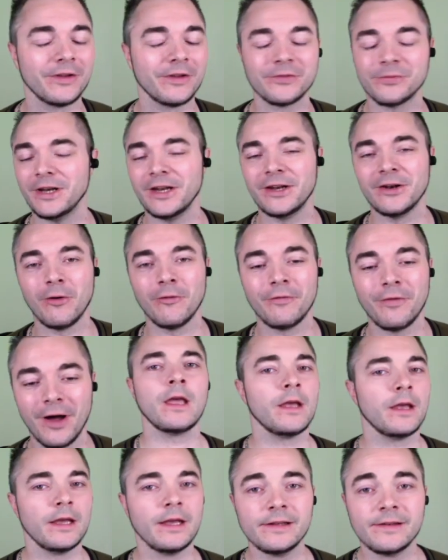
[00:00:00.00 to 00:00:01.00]
It's really no
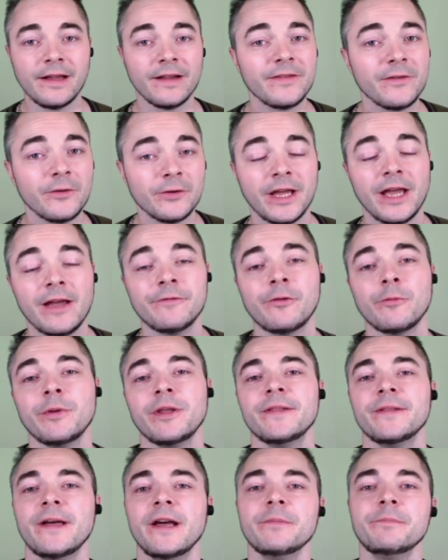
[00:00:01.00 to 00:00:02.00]
fun. It does not have to
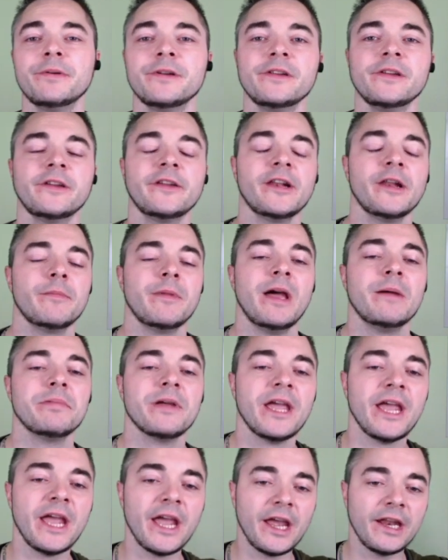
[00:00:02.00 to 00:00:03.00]
be that particular
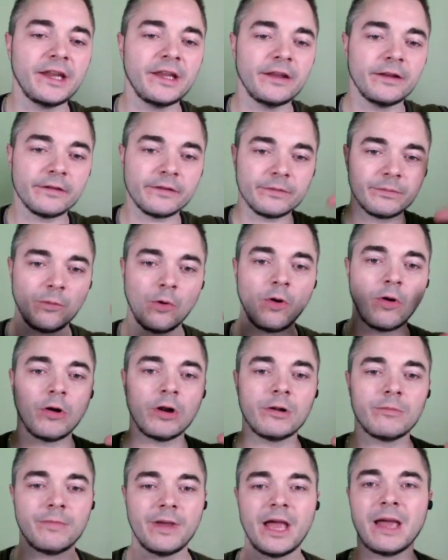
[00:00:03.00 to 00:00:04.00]
map. Any
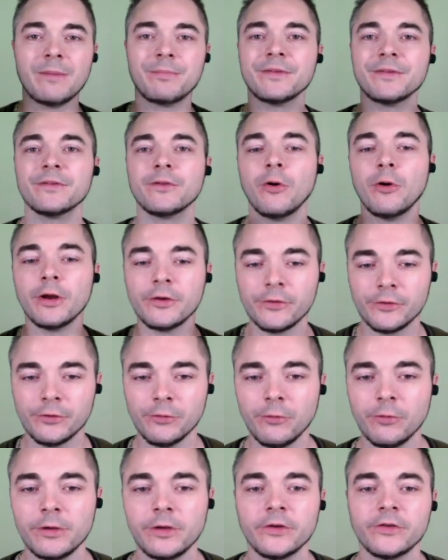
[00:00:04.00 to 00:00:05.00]
small map is going to
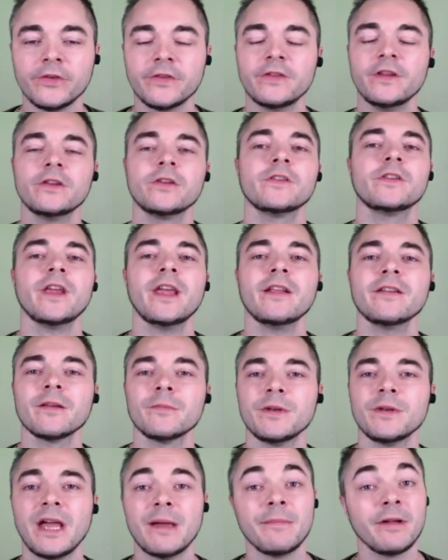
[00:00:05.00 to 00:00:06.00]
do. You just need to take
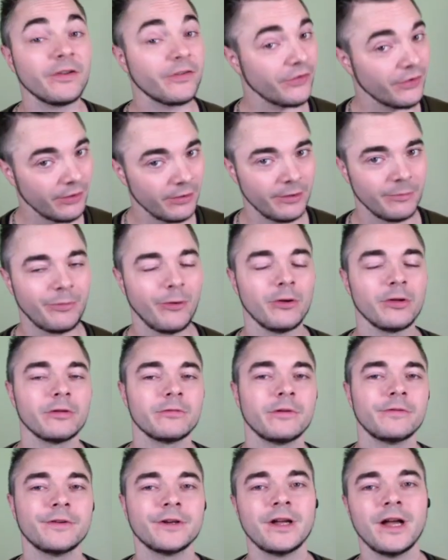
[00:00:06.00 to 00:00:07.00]
some damage. An opponent
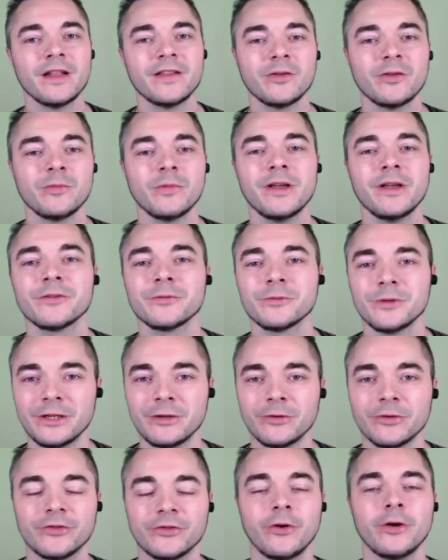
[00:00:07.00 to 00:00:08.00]
with a Katsume is a really
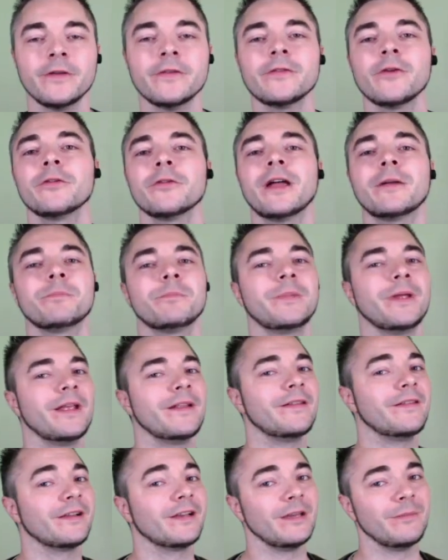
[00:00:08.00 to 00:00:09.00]
good choice, so that
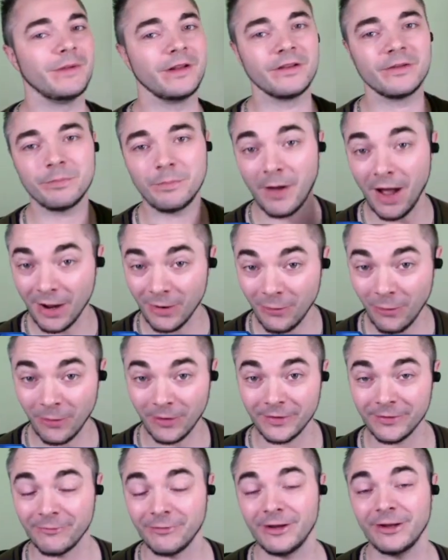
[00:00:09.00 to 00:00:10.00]
basically means Punkok
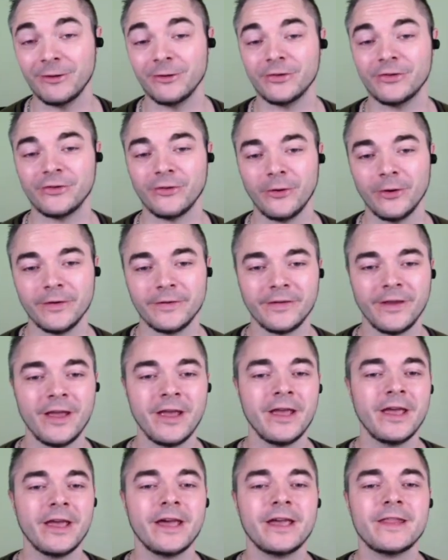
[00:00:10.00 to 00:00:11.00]
is a really good choice.